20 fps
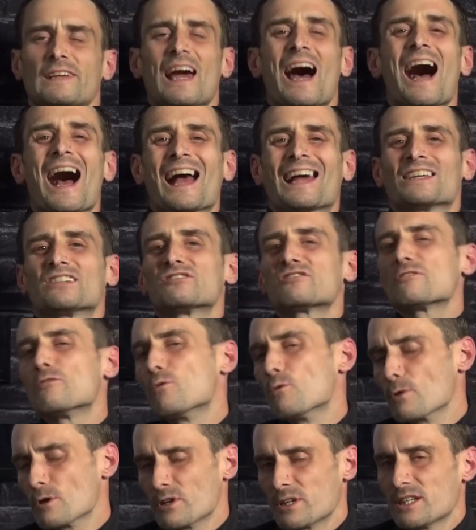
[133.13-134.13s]
highest
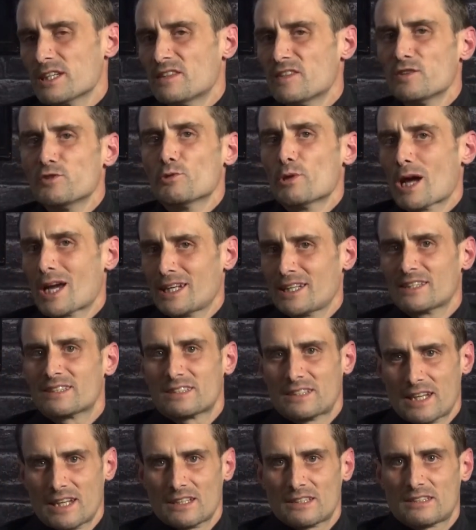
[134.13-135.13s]
court in the United
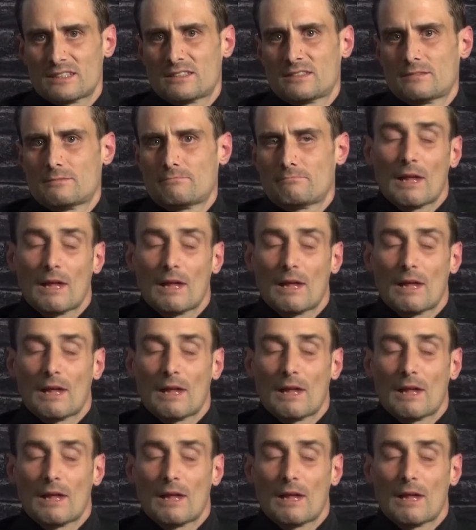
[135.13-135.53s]
States.